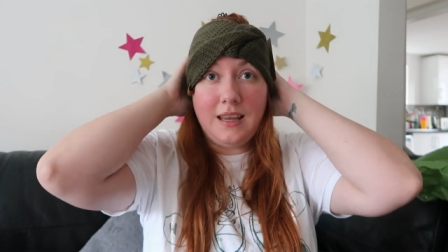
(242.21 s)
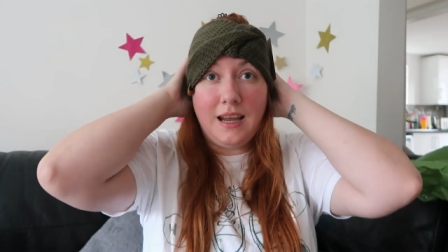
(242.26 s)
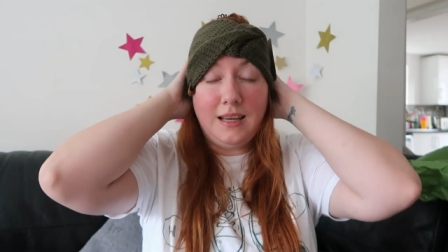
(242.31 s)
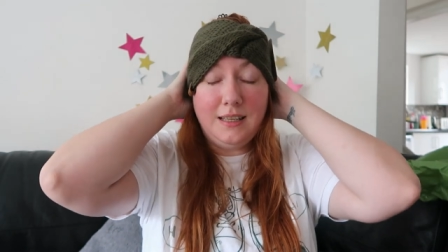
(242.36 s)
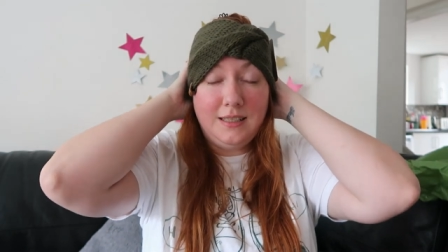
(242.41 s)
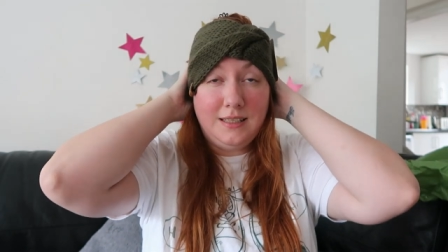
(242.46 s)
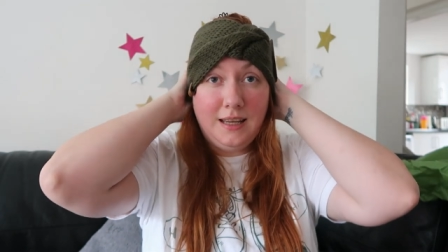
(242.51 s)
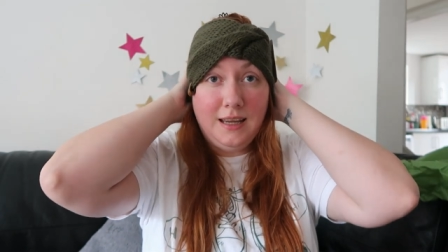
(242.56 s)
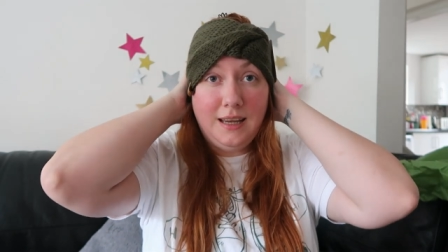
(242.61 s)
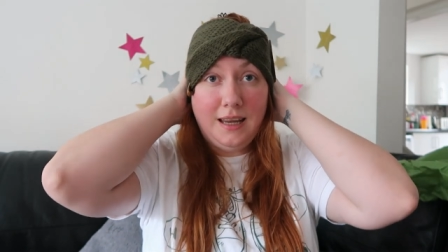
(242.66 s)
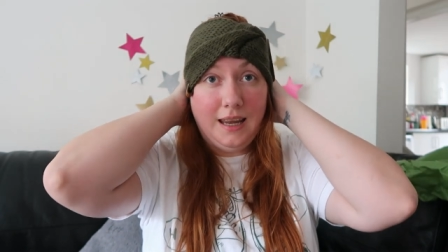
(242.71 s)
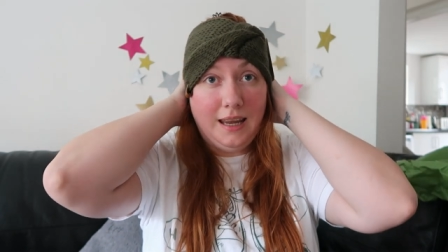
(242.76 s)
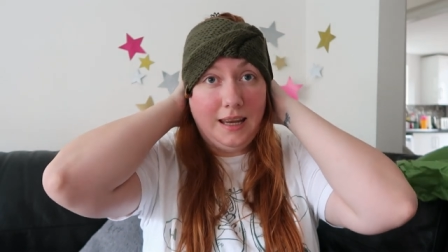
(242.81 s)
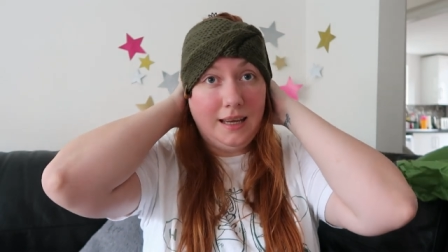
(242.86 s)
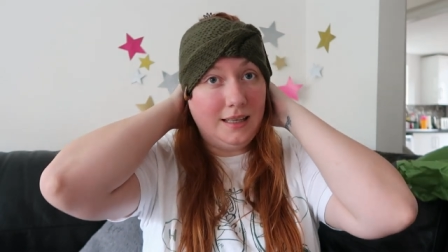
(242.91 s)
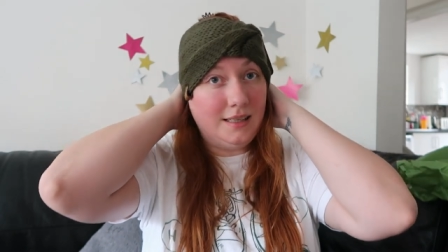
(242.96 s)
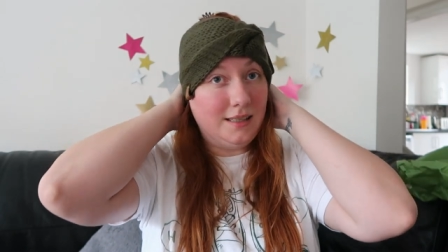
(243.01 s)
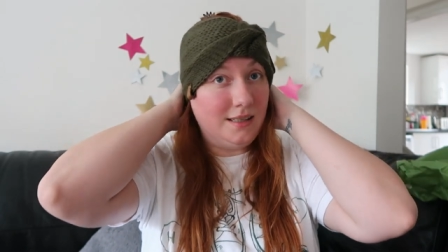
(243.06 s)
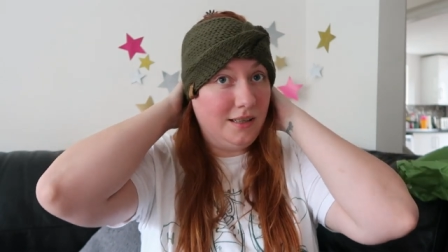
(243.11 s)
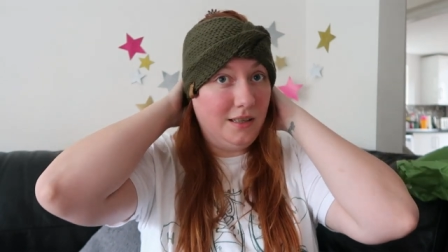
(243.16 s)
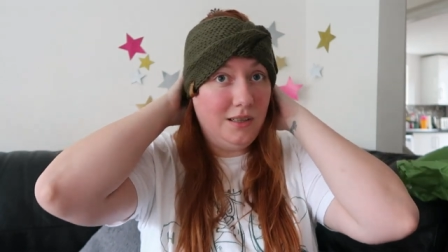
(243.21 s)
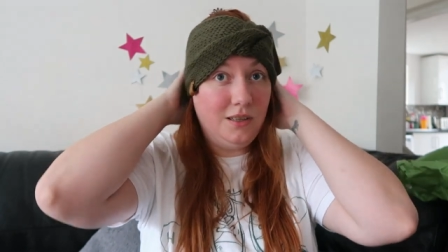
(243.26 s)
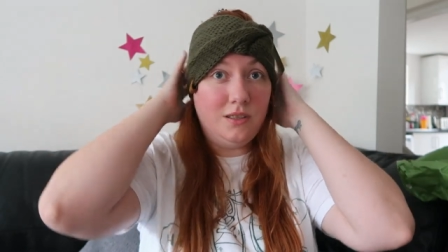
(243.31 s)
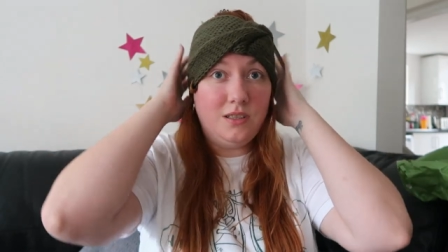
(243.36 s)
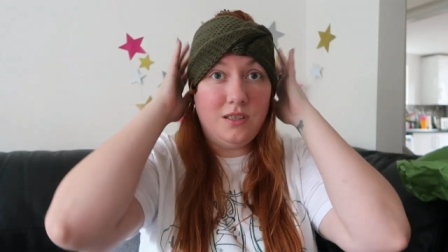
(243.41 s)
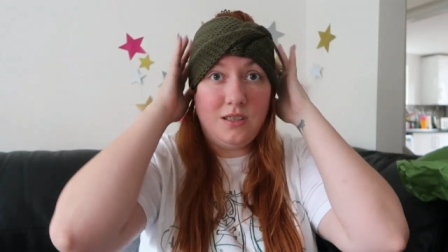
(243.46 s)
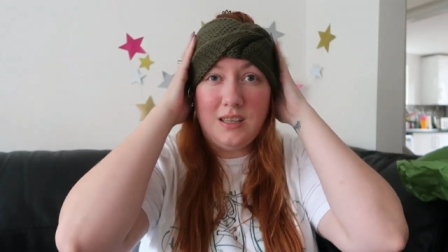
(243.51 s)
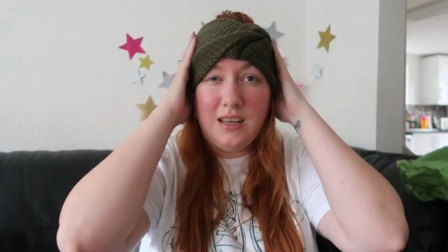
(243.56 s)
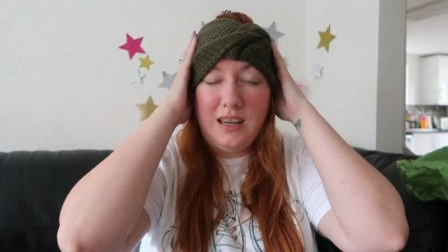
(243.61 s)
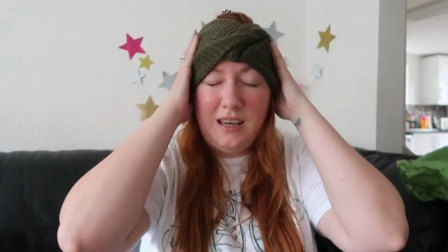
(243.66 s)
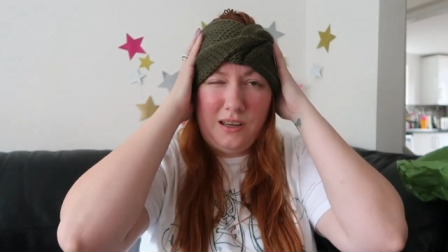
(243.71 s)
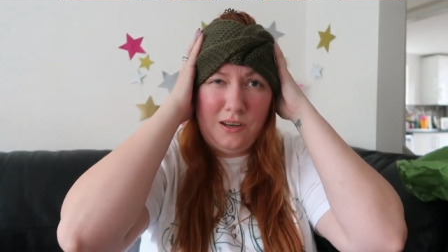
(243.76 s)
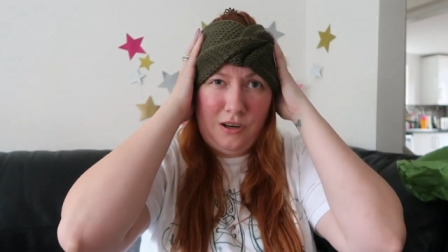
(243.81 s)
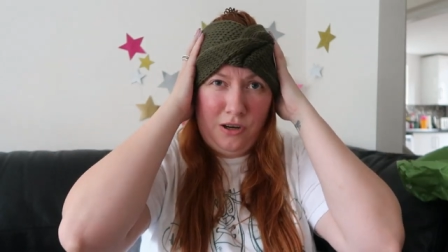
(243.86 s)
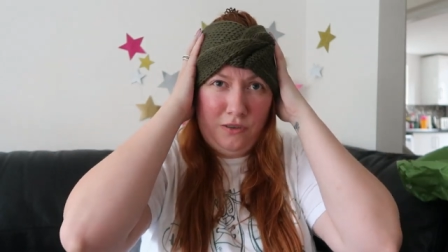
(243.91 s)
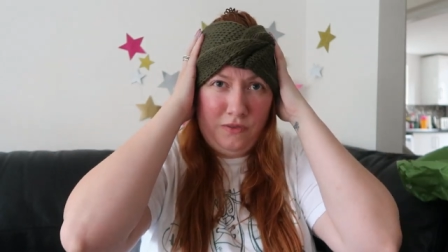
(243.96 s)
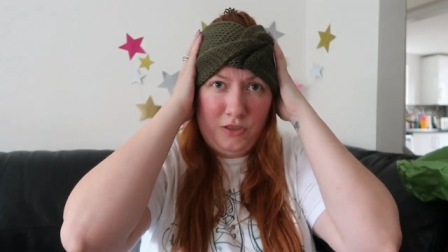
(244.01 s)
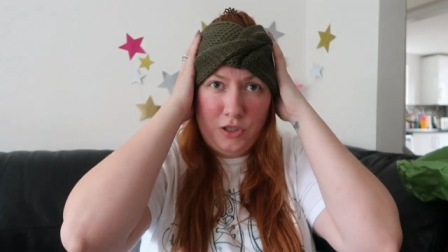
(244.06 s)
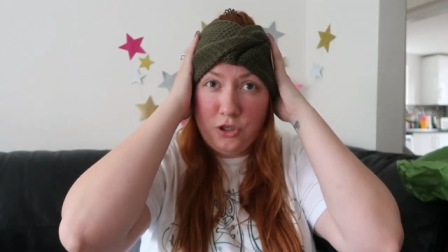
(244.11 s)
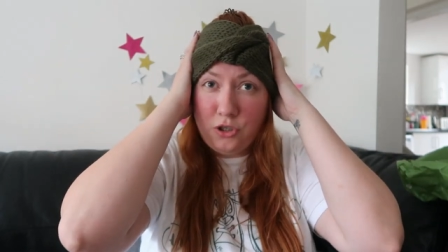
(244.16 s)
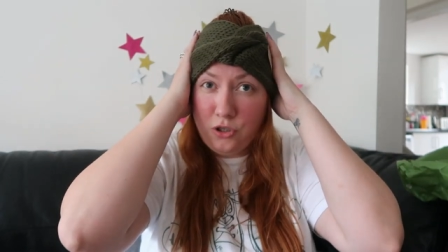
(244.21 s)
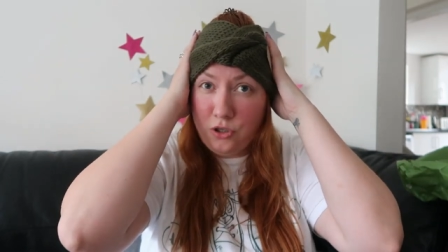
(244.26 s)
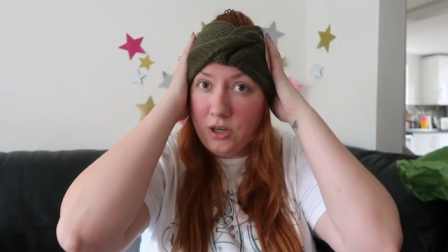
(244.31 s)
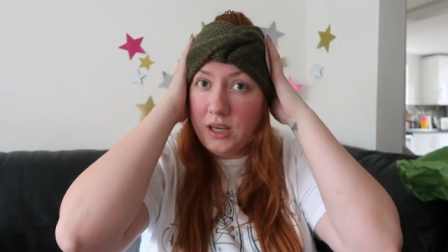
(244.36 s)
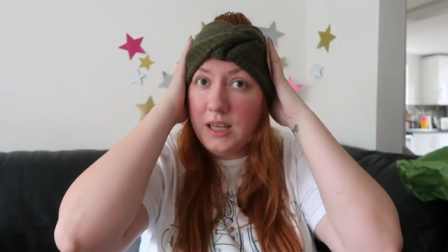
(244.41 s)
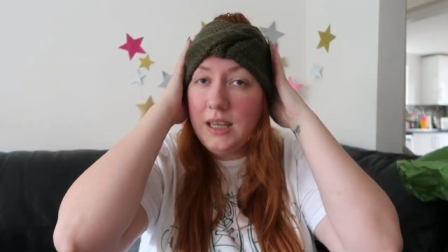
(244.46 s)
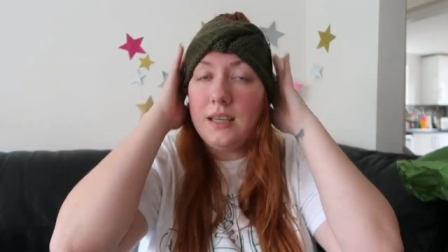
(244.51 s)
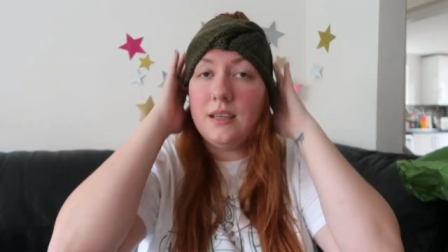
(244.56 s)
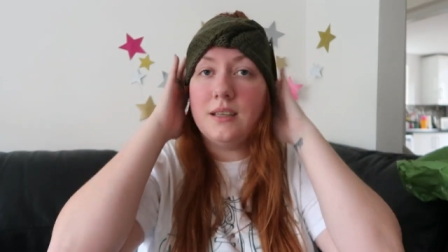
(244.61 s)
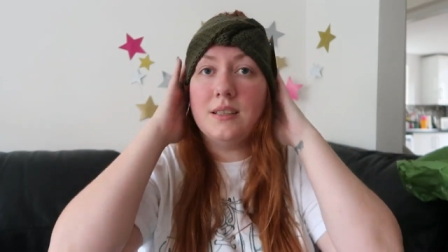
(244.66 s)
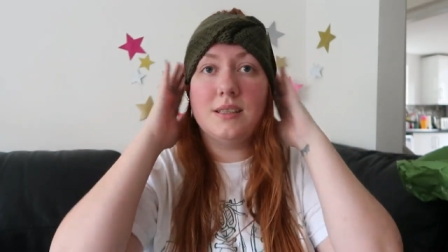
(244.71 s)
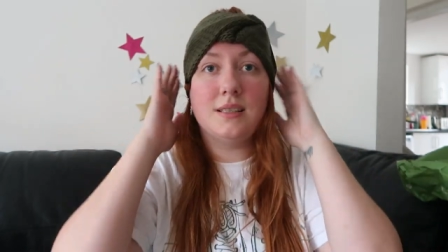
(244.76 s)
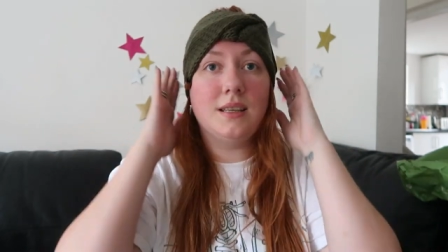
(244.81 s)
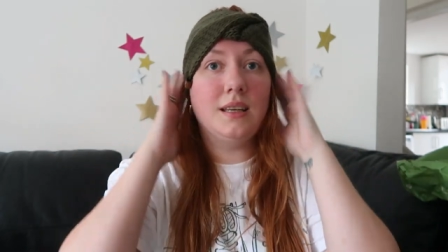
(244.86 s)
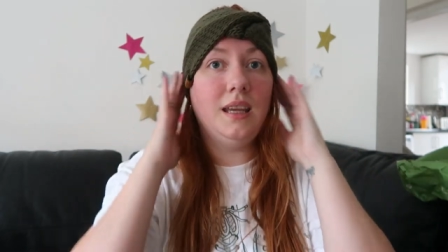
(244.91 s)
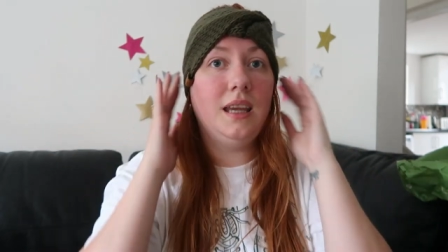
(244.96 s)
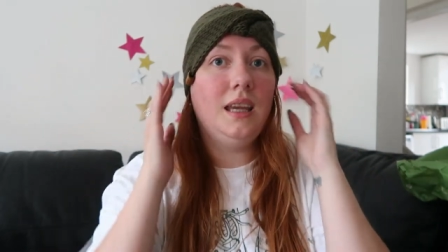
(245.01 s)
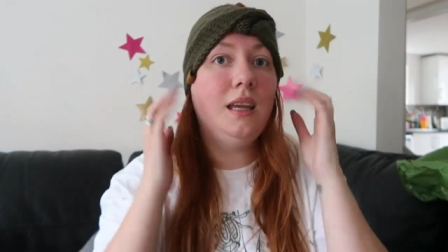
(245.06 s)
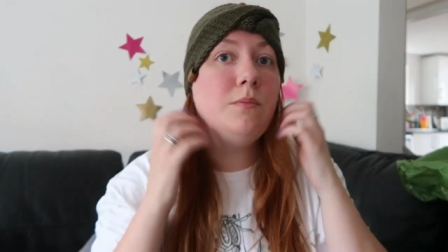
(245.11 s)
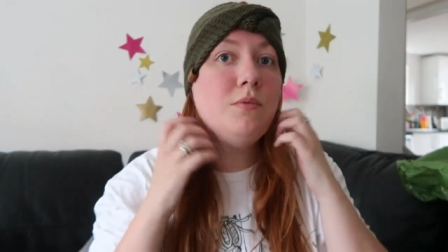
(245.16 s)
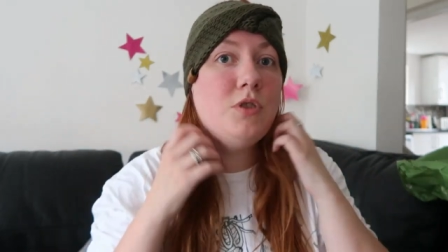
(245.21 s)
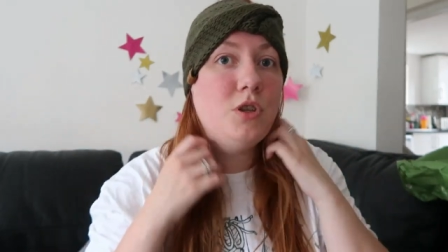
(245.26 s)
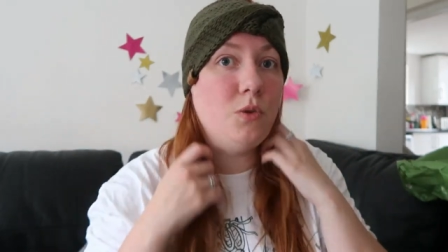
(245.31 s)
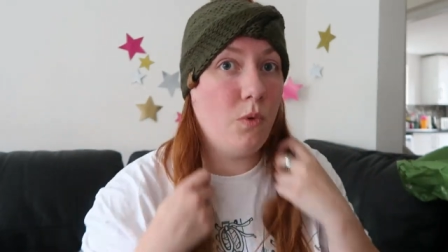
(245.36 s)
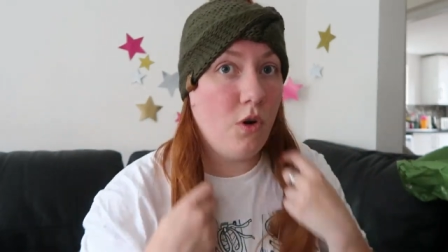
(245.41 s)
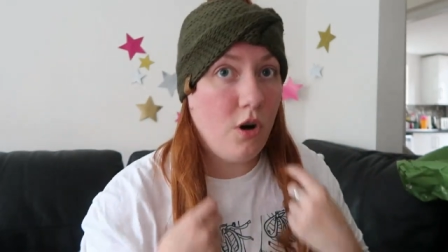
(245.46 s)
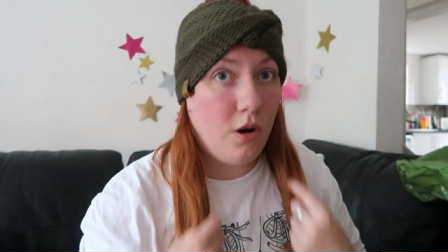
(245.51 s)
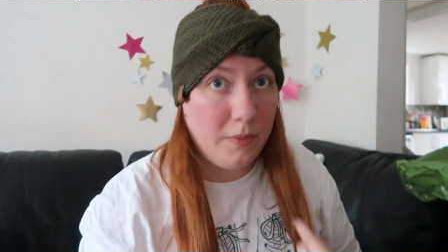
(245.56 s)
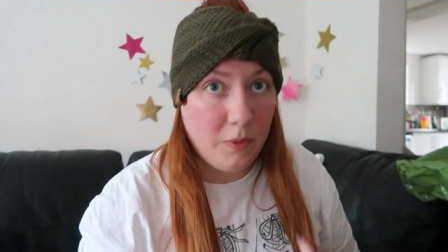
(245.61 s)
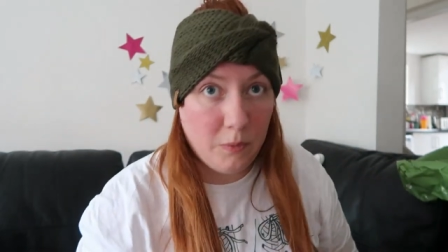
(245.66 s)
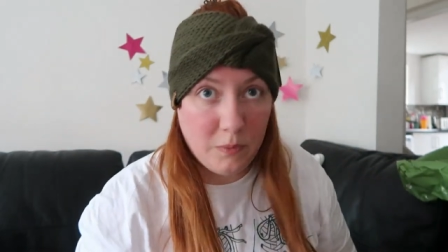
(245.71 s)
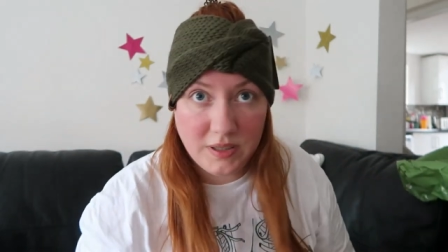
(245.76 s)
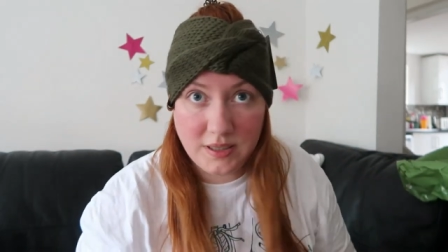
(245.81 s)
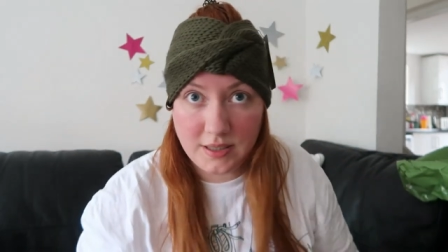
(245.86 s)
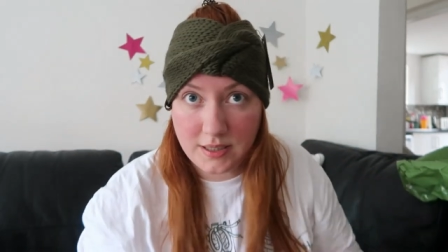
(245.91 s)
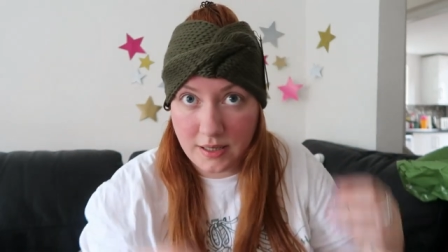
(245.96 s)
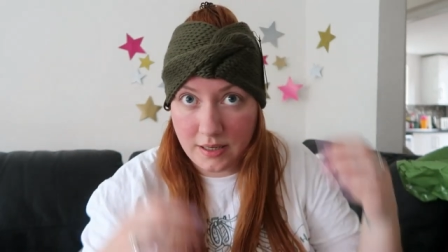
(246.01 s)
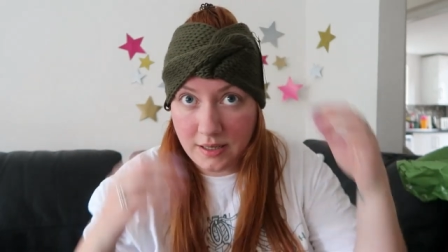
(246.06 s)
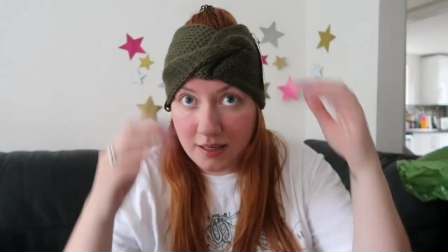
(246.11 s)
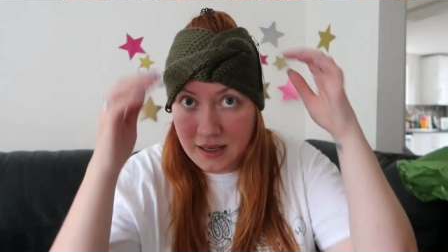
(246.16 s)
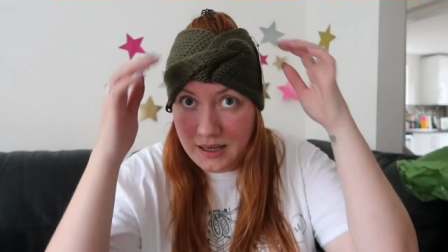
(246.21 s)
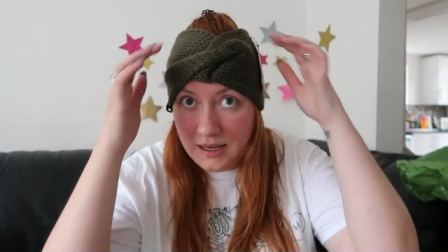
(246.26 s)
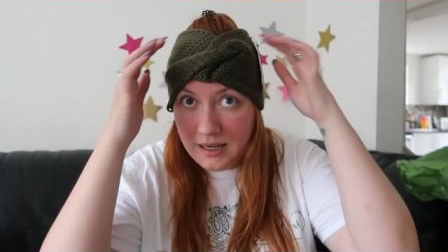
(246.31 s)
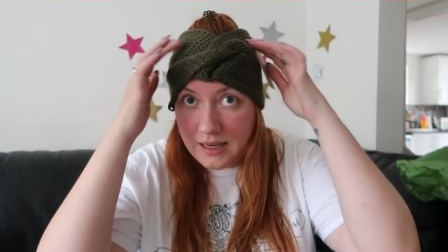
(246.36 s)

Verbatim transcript: The idea is that it covers your ears and keeps you warm in winter.